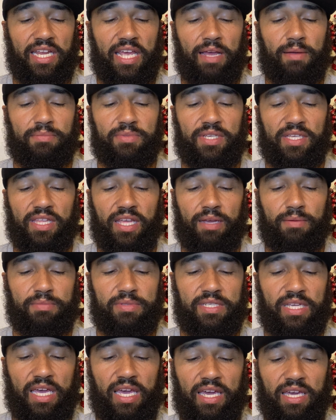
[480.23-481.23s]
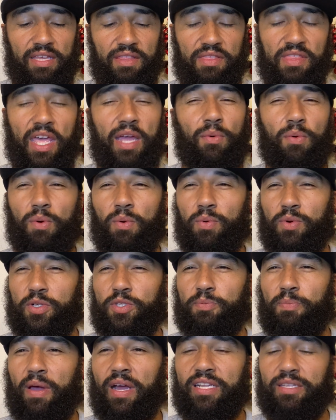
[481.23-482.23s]
him to them saying, they will
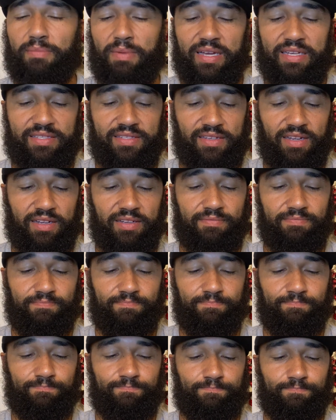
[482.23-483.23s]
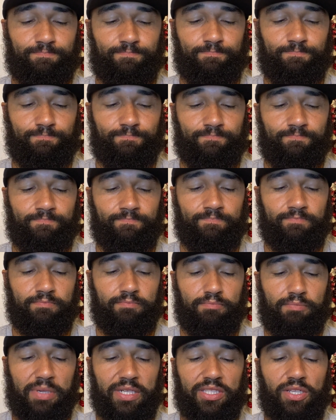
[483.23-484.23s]
respect my son.
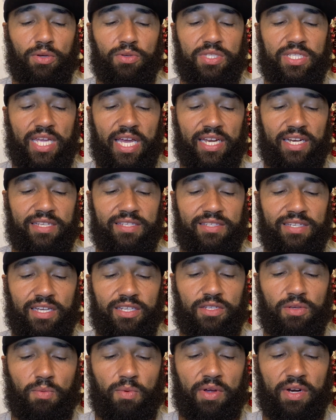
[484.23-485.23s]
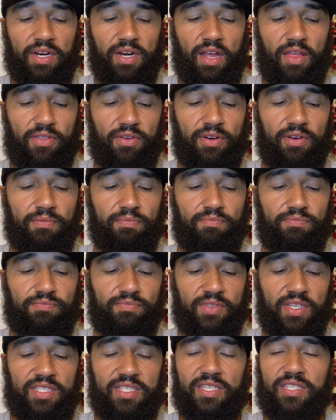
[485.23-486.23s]
But those tenants said to one another,
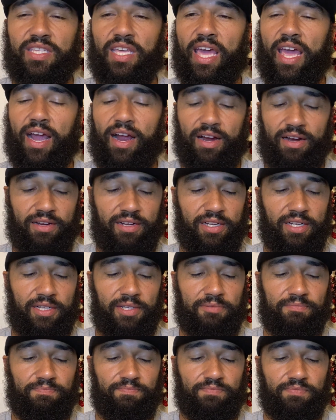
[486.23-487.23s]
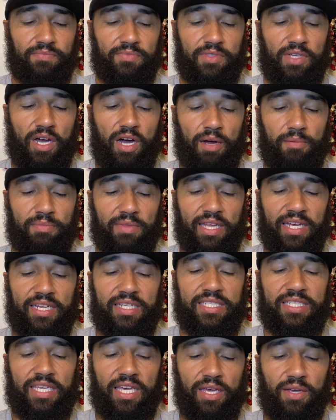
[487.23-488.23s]
this is the heir. Come, let
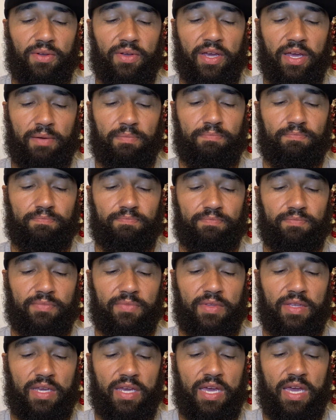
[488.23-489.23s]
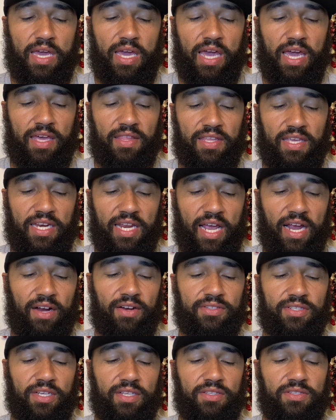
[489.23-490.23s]
us kill him, and the
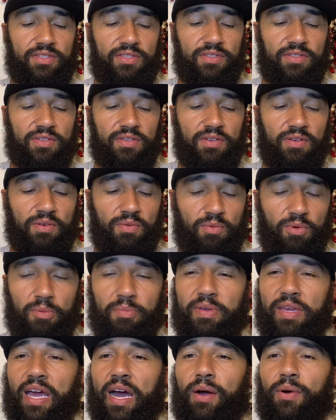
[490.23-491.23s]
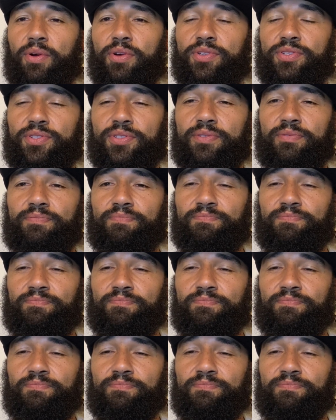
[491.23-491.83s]
inheritance will be ours.